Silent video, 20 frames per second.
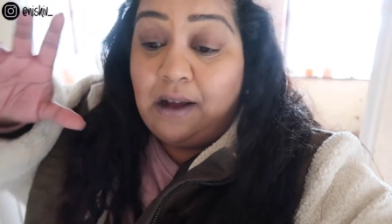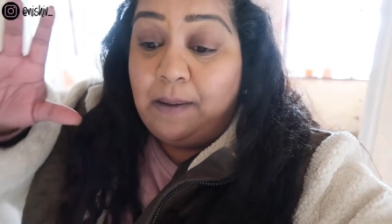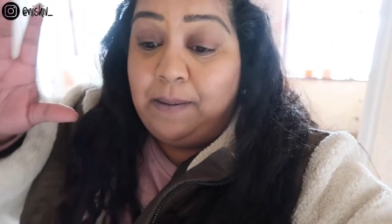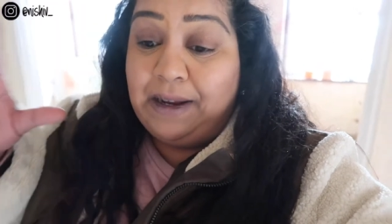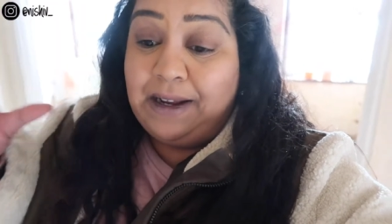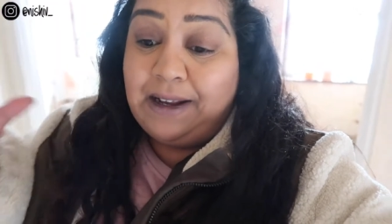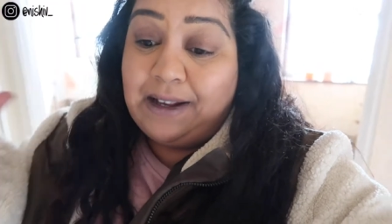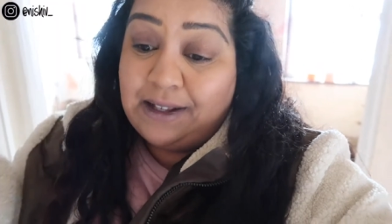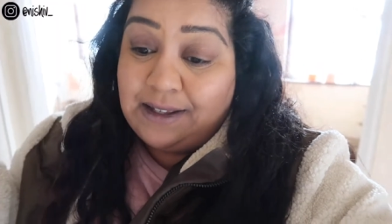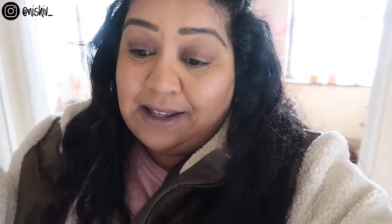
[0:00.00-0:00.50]

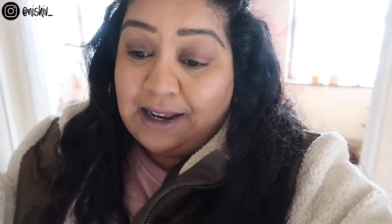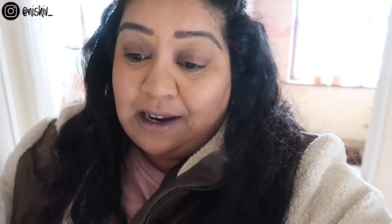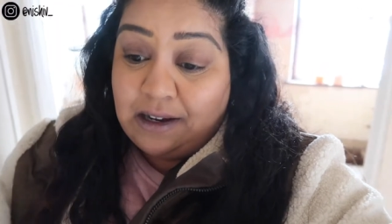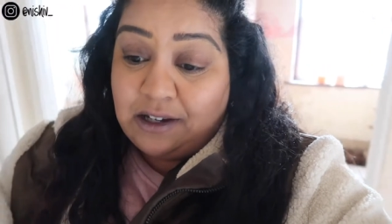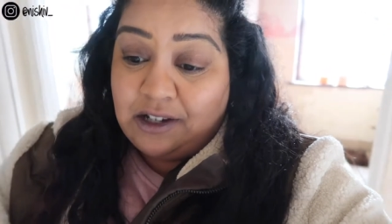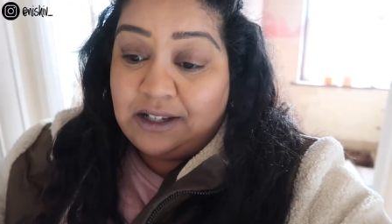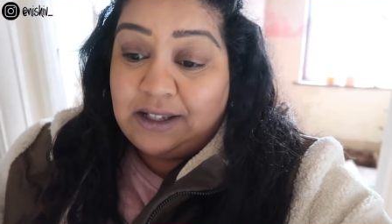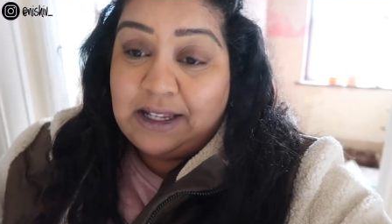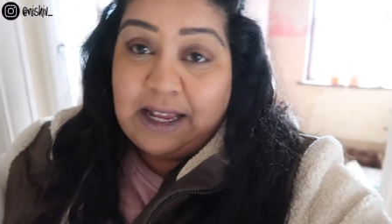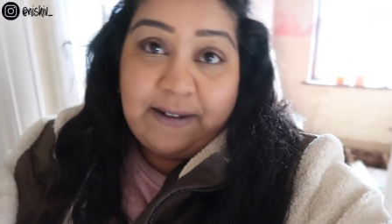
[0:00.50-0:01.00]
because then
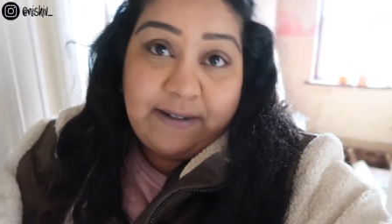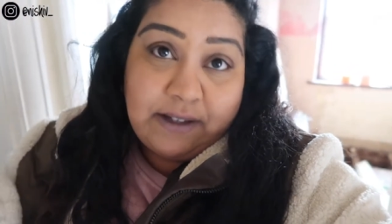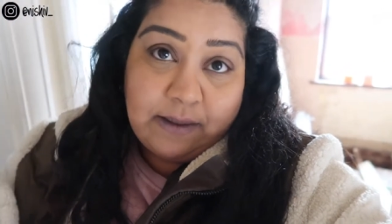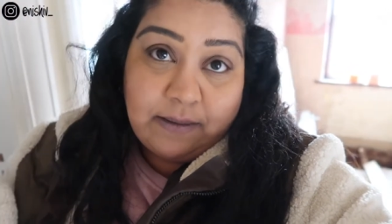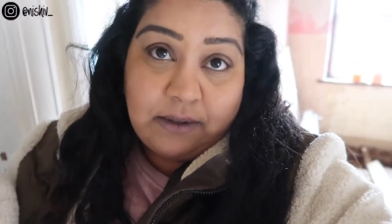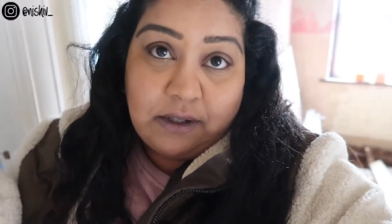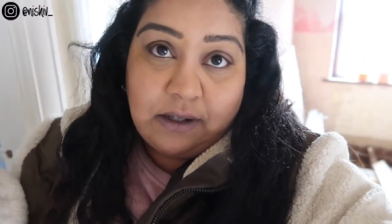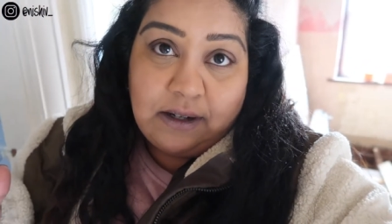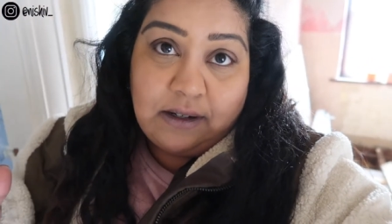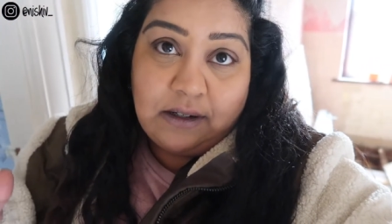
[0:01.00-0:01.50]
it just saves
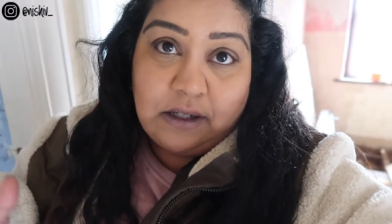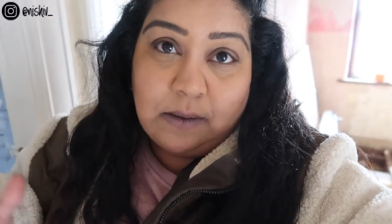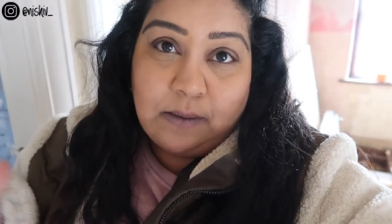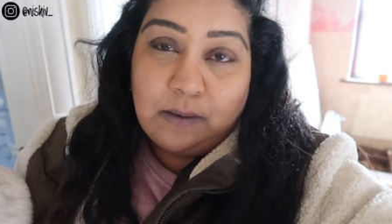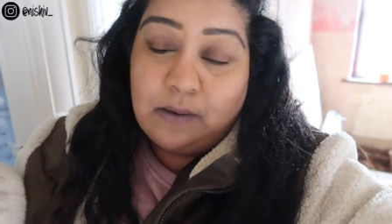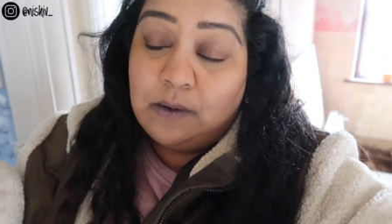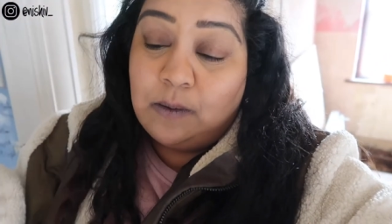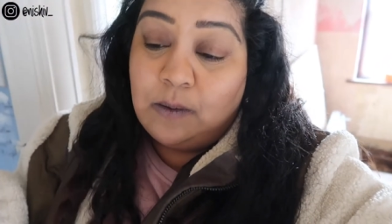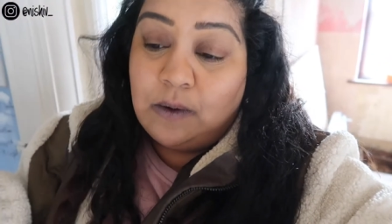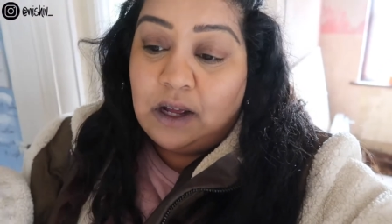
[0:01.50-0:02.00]
them doing
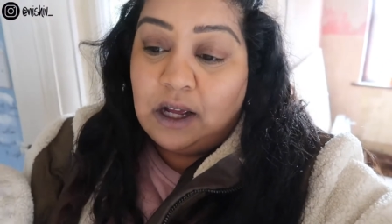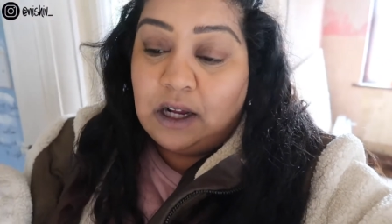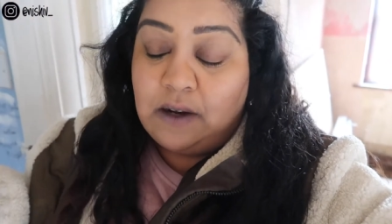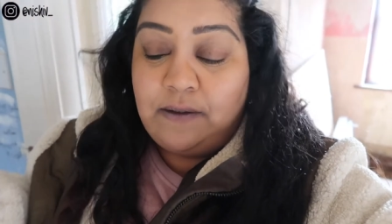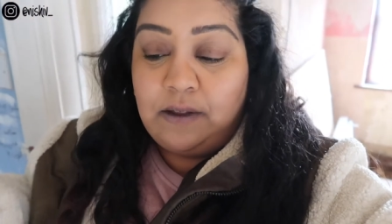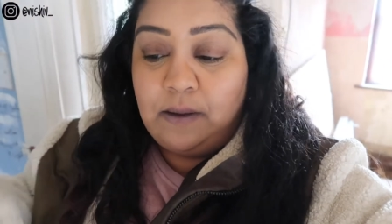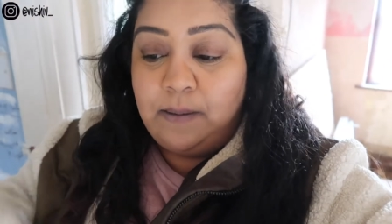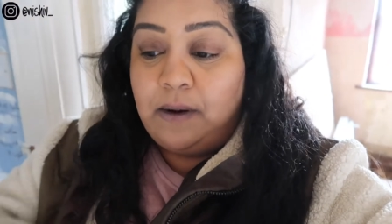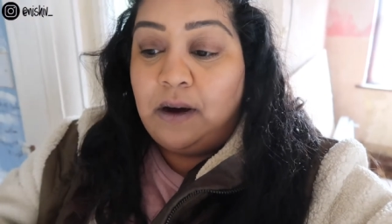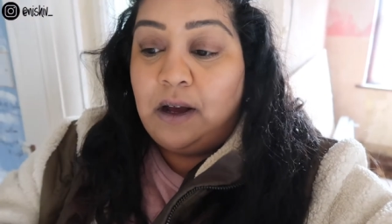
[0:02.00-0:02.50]
double the work
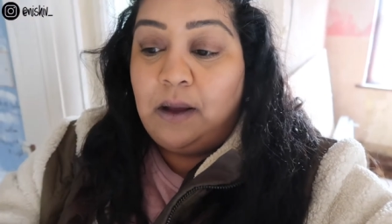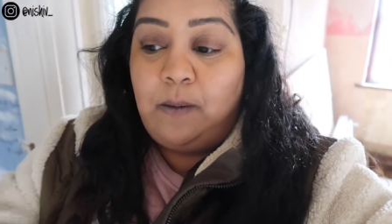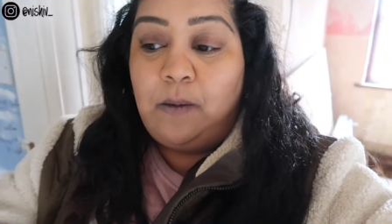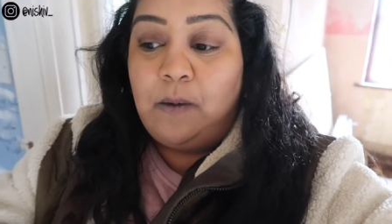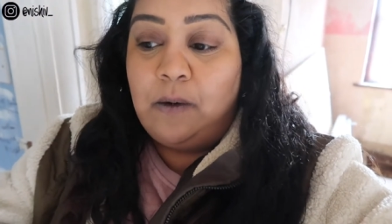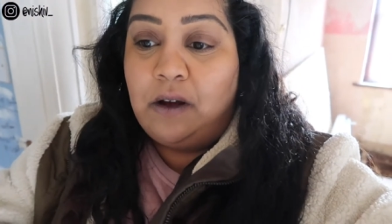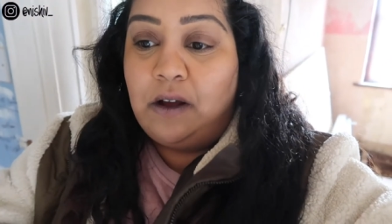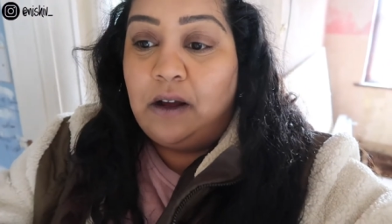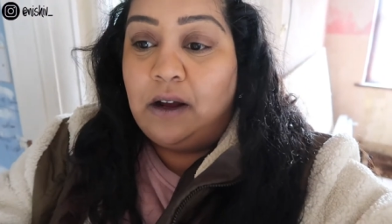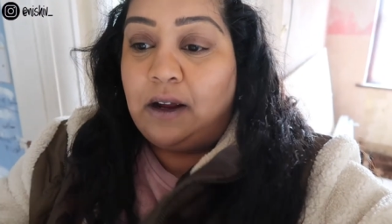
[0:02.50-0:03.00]
for the pipe
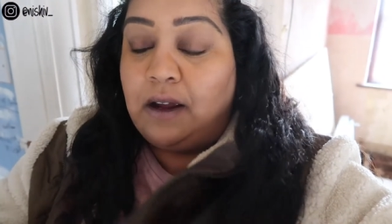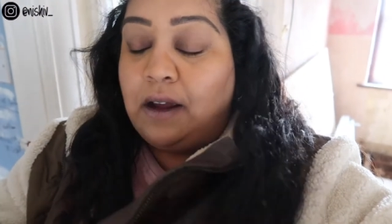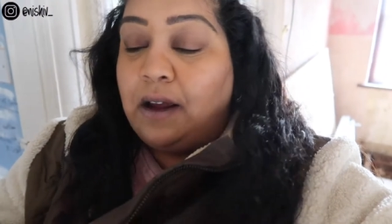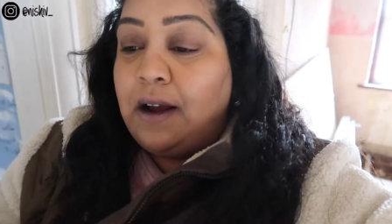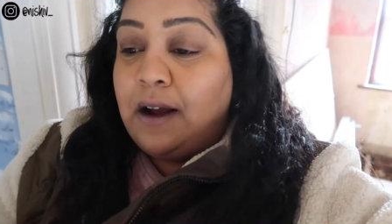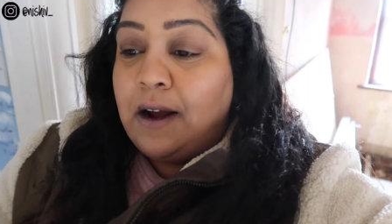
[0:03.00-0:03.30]
work.